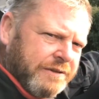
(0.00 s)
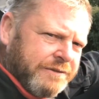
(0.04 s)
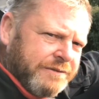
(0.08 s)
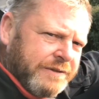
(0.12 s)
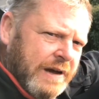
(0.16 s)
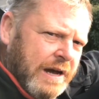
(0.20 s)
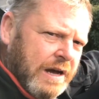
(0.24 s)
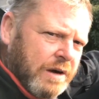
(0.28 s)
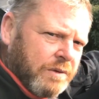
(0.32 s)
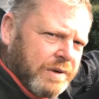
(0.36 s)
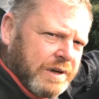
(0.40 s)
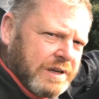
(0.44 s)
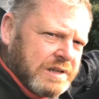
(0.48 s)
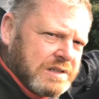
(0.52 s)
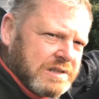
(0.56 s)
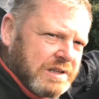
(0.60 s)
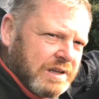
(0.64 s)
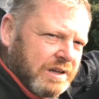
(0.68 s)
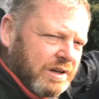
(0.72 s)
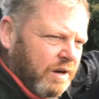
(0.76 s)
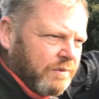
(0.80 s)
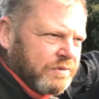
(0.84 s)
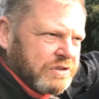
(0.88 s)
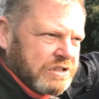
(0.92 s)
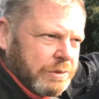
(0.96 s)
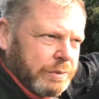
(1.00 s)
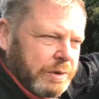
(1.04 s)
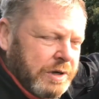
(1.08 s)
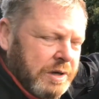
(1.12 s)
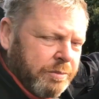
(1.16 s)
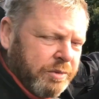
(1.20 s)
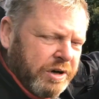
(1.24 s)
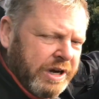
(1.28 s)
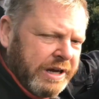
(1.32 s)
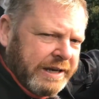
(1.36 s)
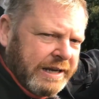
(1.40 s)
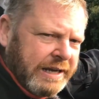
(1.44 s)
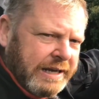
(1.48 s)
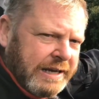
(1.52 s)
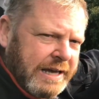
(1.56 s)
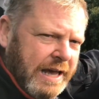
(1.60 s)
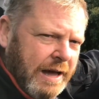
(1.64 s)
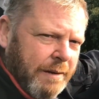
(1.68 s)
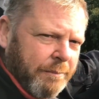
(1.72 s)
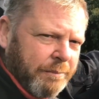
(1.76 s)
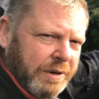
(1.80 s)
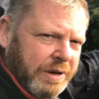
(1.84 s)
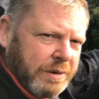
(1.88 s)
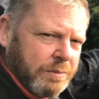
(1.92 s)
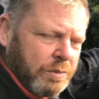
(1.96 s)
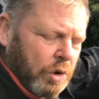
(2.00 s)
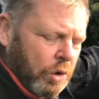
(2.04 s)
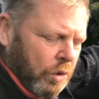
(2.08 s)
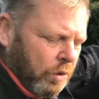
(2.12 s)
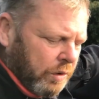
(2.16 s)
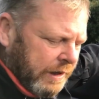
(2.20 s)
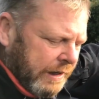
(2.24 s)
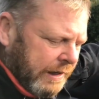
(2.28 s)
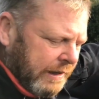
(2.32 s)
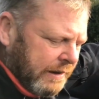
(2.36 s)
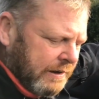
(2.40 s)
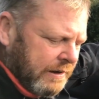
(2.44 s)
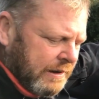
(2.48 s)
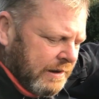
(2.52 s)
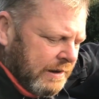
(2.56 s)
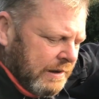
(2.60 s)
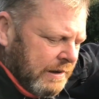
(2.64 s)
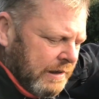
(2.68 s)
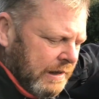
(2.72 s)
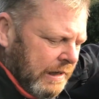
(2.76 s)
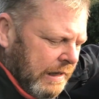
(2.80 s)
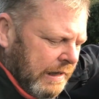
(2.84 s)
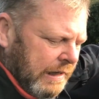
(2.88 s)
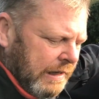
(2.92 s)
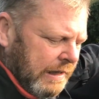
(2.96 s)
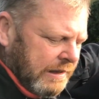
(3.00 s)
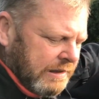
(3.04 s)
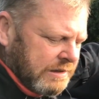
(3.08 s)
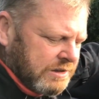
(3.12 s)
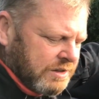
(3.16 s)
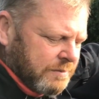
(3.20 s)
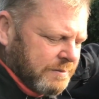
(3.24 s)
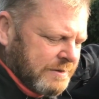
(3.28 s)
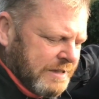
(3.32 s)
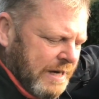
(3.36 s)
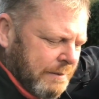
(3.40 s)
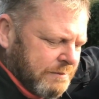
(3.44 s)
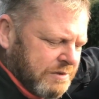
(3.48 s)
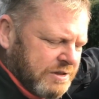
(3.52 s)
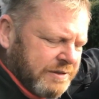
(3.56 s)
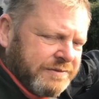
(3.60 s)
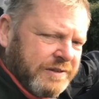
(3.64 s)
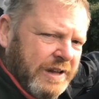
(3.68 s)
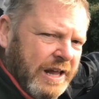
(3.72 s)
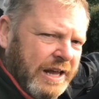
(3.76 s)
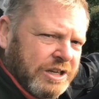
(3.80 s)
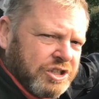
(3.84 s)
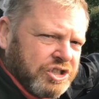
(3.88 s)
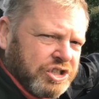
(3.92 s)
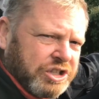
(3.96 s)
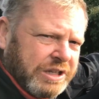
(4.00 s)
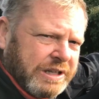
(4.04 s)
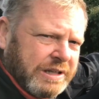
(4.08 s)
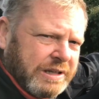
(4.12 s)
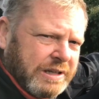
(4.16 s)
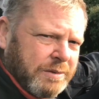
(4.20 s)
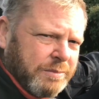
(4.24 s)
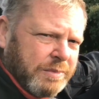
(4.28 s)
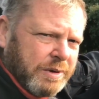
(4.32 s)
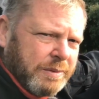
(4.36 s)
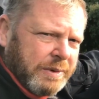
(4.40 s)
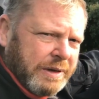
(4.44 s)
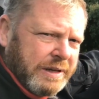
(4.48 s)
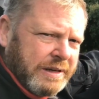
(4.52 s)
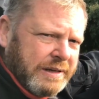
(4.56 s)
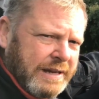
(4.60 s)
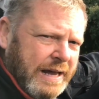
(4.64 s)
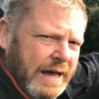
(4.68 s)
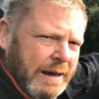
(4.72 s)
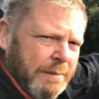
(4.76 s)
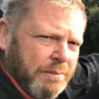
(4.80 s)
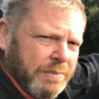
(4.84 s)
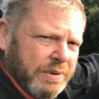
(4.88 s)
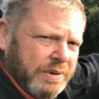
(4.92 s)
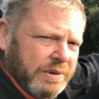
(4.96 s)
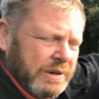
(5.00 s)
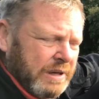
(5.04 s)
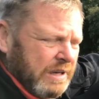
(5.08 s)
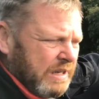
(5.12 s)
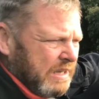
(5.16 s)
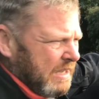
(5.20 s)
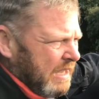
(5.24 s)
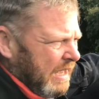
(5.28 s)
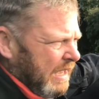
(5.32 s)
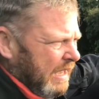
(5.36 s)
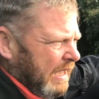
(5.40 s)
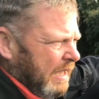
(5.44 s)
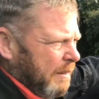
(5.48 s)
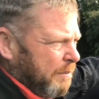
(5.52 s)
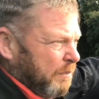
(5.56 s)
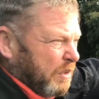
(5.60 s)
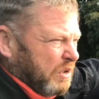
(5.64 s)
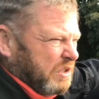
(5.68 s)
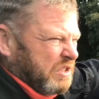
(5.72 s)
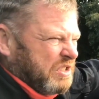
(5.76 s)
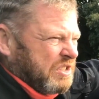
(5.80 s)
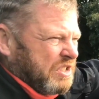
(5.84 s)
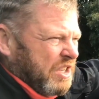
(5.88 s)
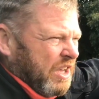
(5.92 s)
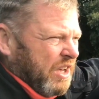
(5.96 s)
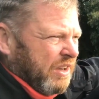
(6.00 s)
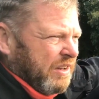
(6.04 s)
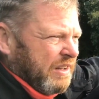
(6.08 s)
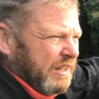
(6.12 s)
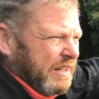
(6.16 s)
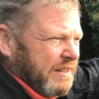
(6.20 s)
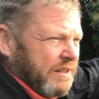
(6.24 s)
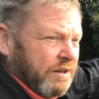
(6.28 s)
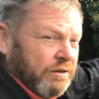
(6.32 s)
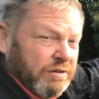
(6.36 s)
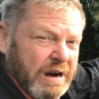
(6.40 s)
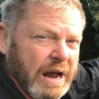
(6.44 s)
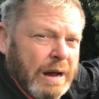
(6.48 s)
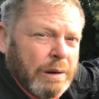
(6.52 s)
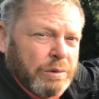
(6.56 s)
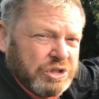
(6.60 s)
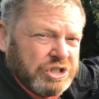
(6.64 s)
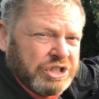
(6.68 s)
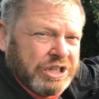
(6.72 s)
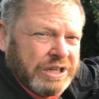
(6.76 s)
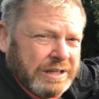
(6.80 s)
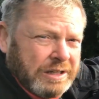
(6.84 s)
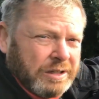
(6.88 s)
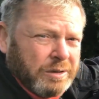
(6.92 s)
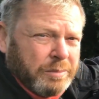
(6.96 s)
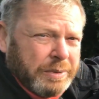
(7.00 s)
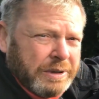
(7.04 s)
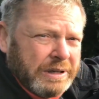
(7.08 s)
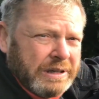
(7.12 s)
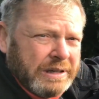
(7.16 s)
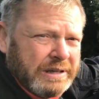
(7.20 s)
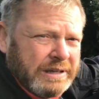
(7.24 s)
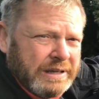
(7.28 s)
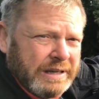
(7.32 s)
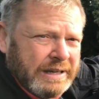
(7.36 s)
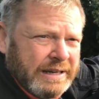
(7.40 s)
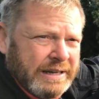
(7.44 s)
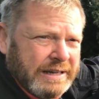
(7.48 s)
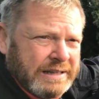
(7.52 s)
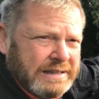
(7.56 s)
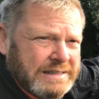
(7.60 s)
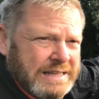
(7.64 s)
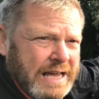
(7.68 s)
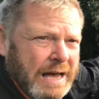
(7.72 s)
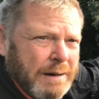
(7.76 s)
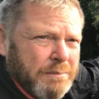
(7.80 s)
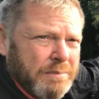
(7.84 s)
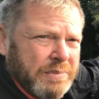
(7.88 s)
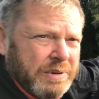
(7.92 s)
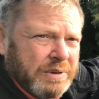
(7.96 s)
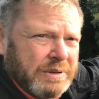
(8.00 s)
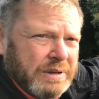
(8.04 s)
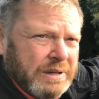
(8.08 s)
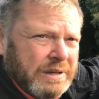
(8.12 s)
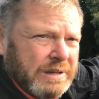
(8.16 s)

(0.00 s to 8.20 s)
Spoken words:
have found is that obviously when you're breaking camp in the morning, sometimes the fly sheet can be a bit damp, but certainly the ground sheet will be damp.